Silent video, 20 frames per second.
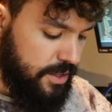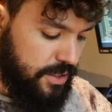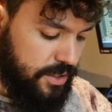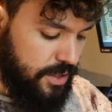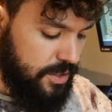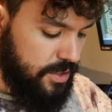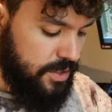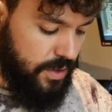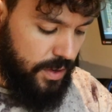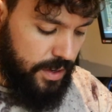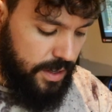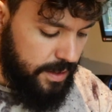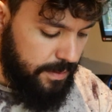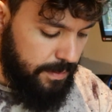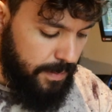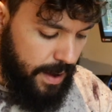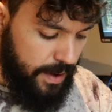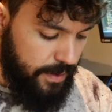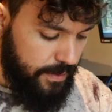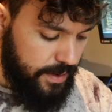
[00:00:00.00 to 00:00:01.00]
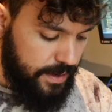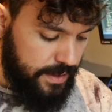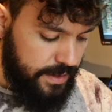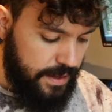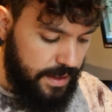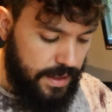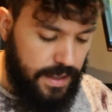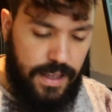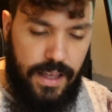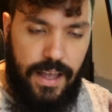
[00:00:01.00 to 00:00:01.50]
so it's a hit migrant.
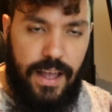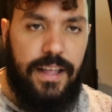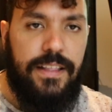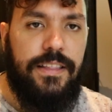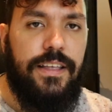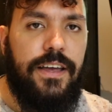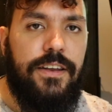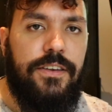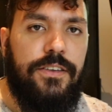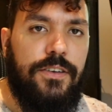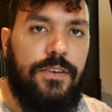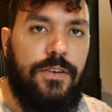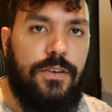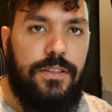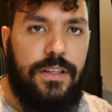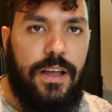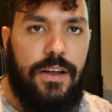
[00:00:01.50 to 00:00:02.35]
And then you